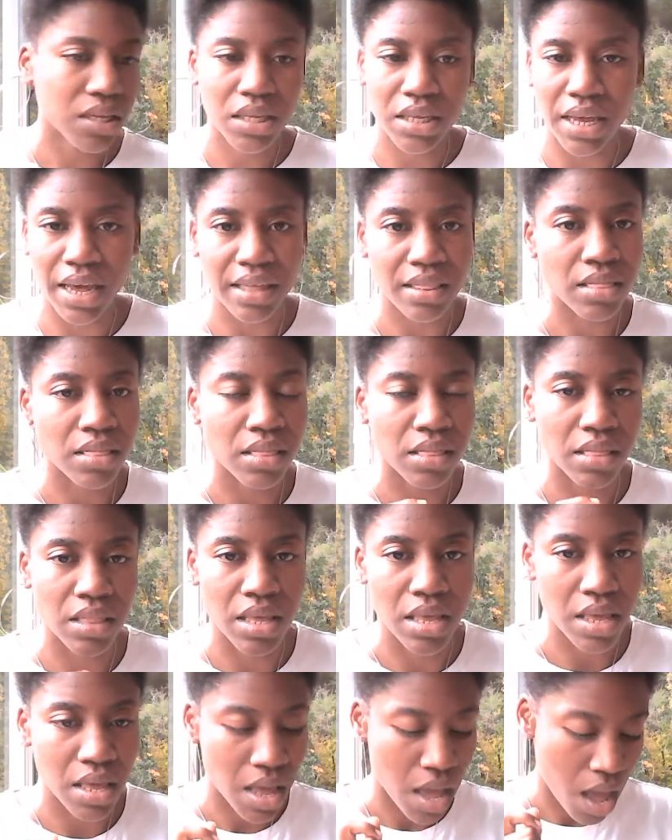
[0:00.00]
get
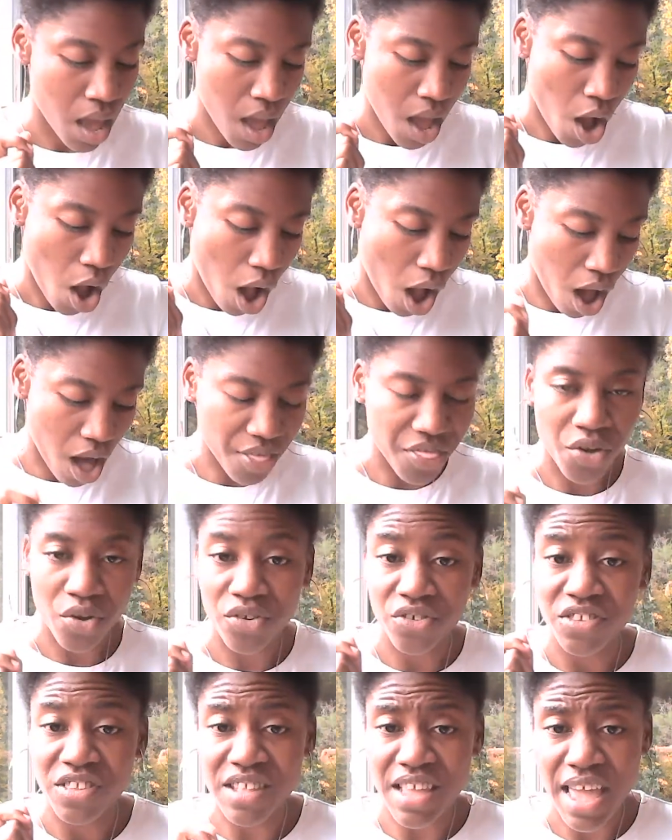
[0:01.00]
the
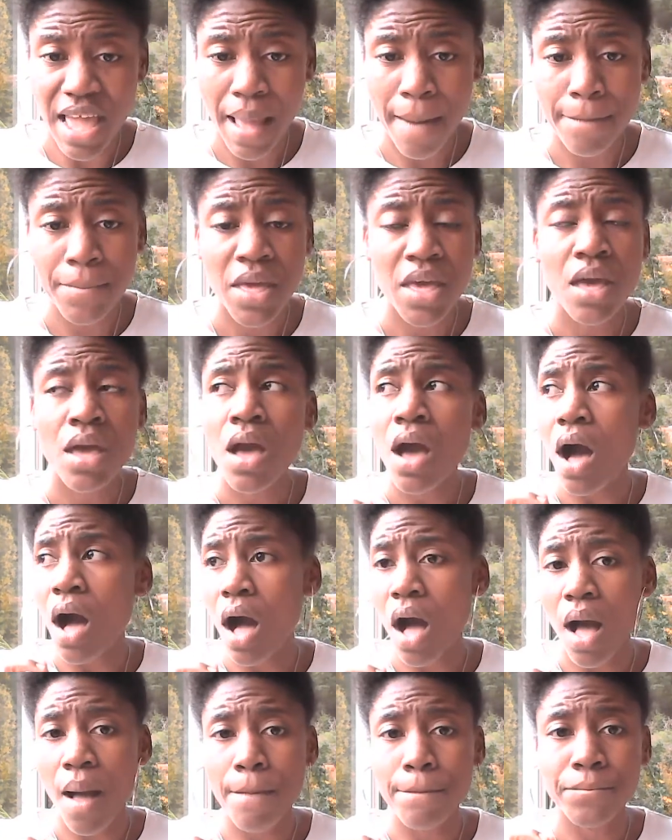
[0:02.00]
author's name,
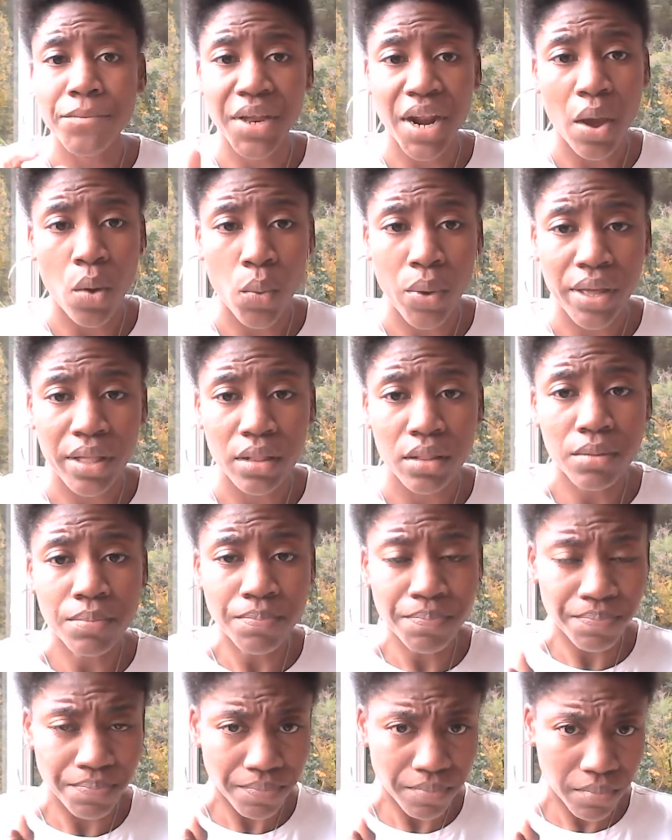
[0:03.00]
but I will,
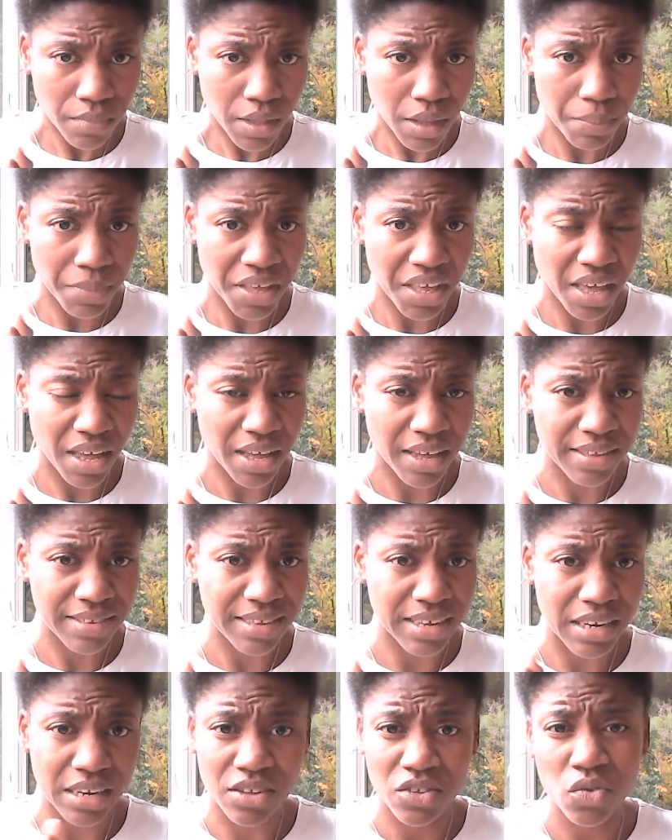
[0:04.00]
because
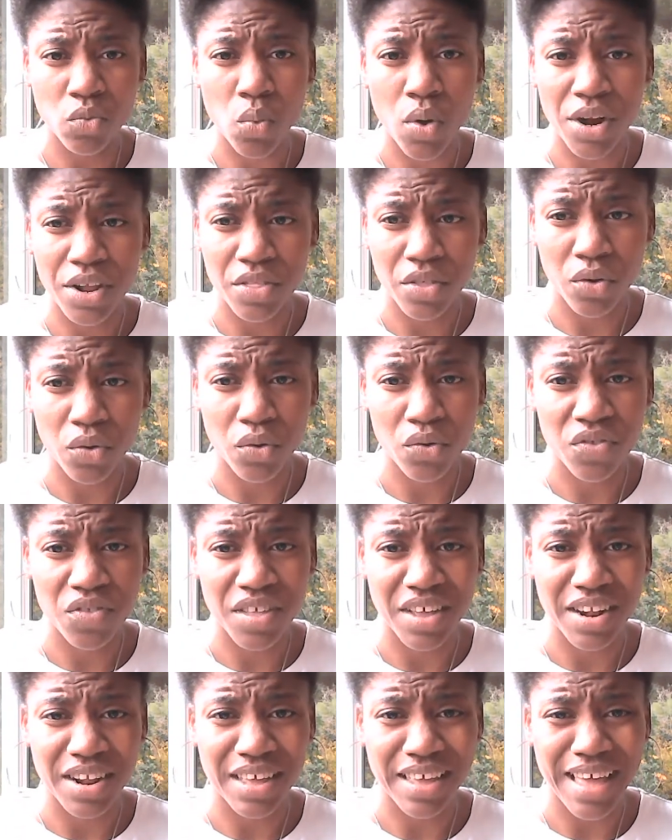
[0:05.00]
it is one of those
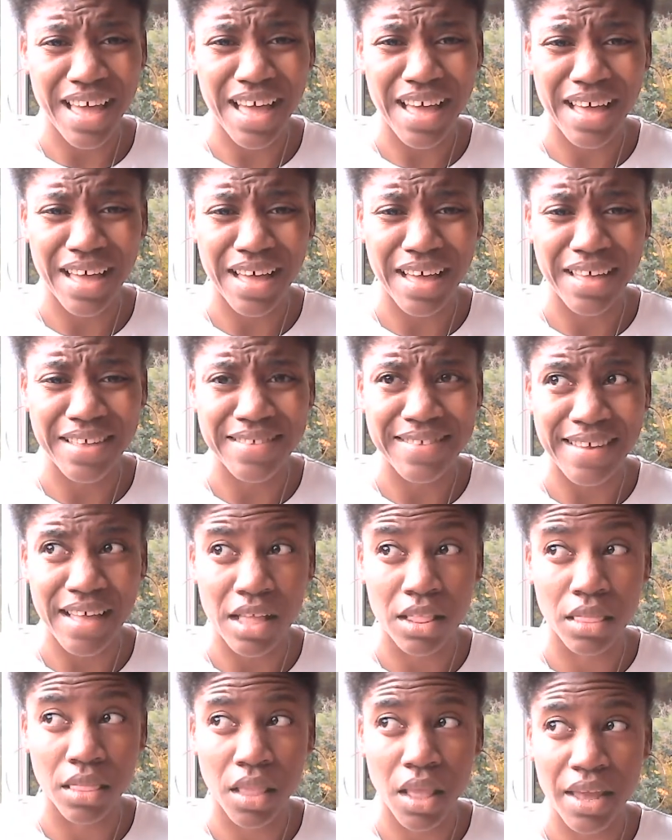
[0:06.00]
that has,
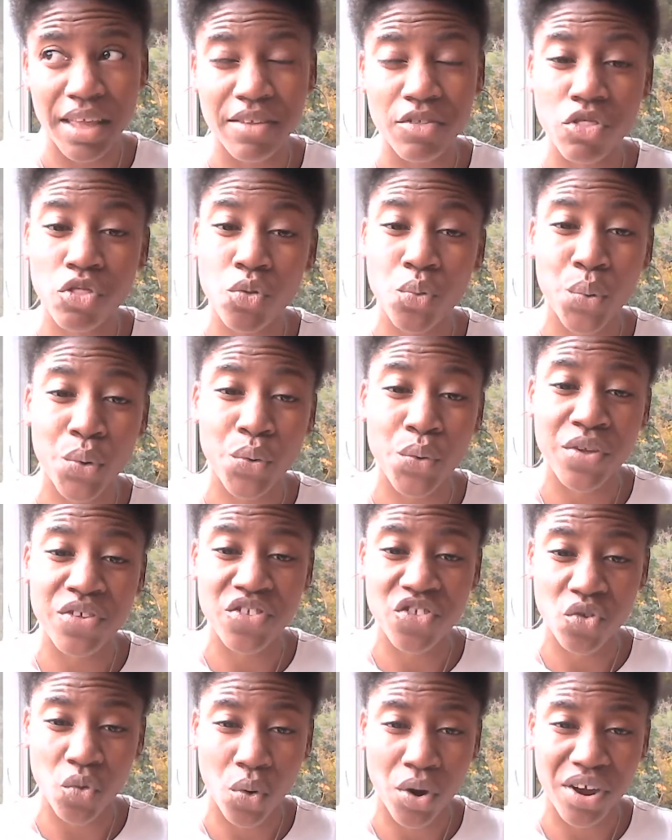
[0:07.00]
through a
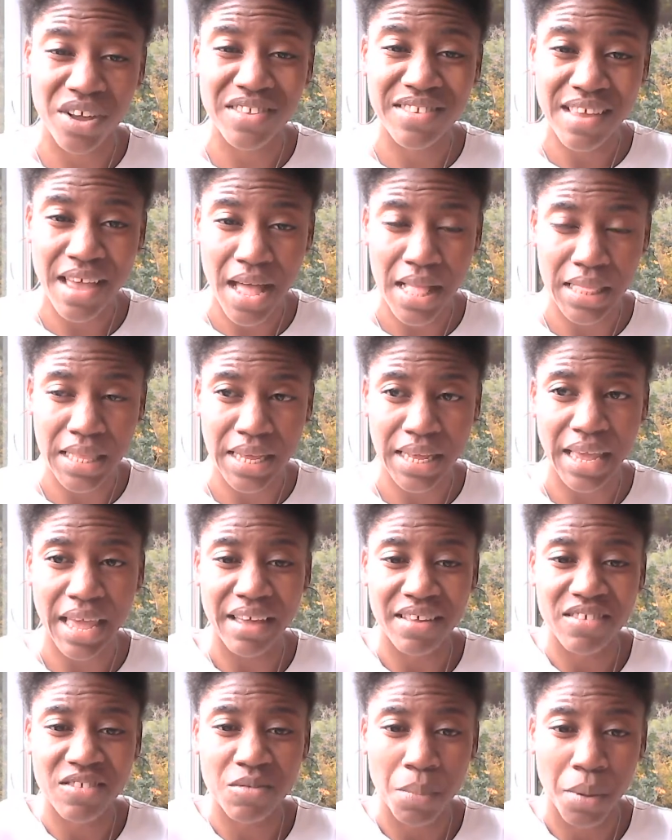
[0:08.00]
storytelling
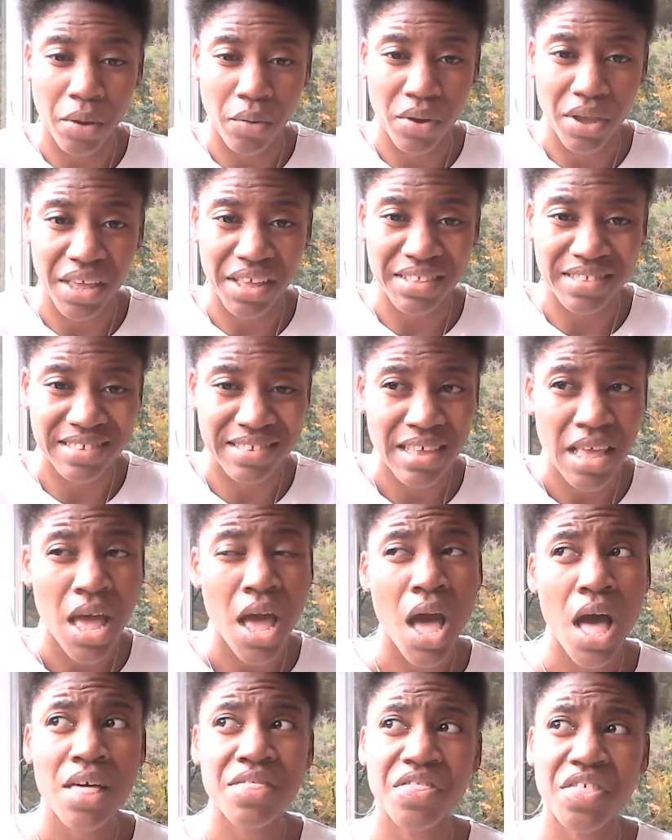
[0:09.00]
experience,
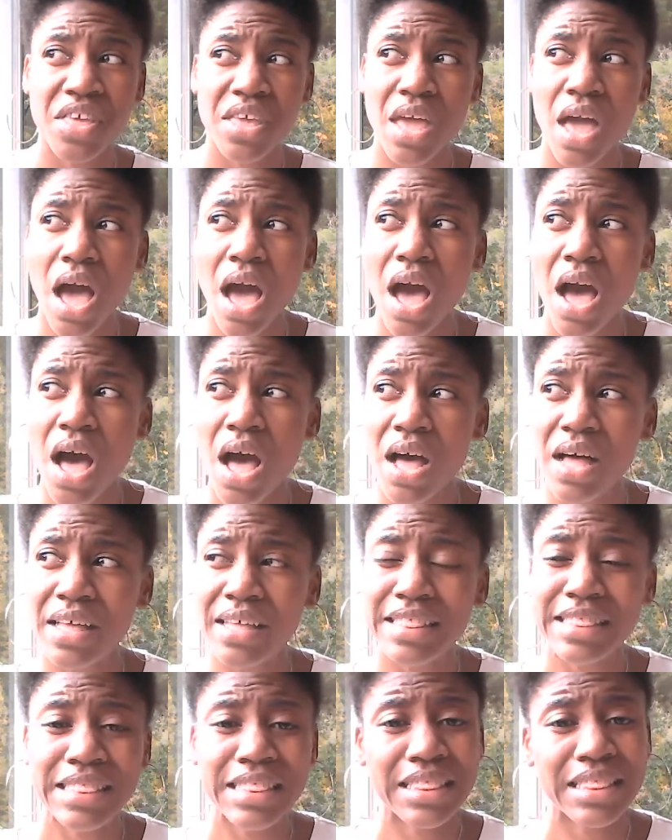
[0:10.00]
the
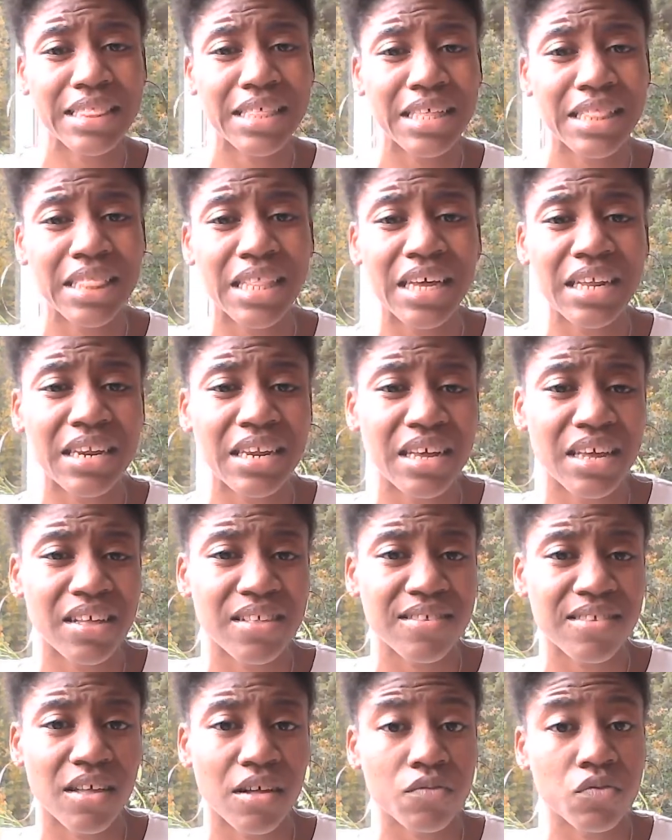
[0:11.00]
lending
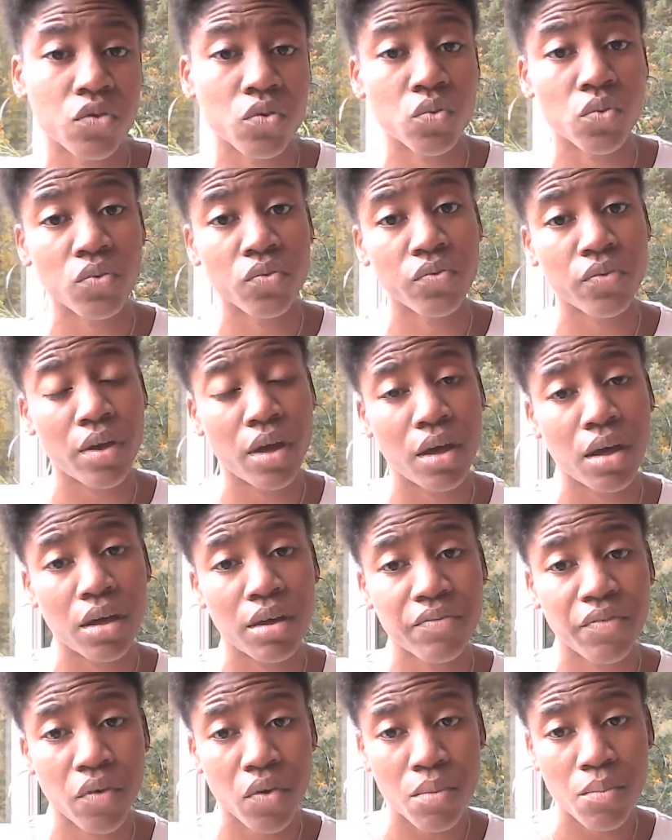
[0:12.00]
itself to a
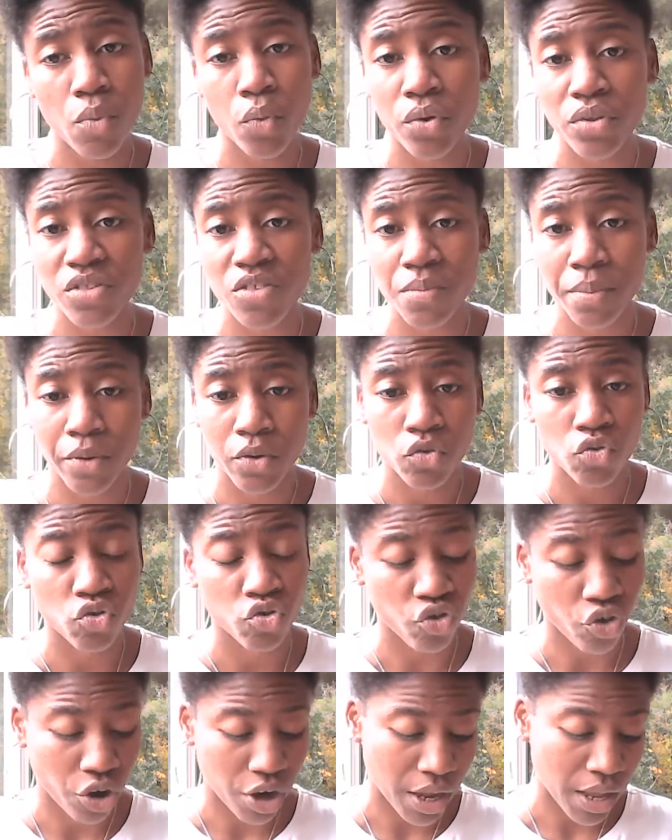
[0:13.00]
very important spiritual
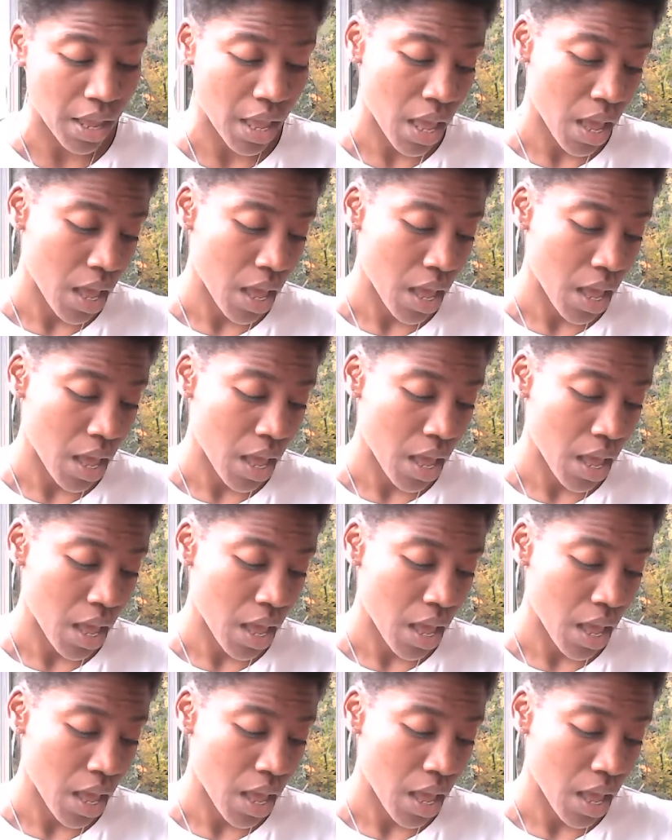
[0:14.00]
journey.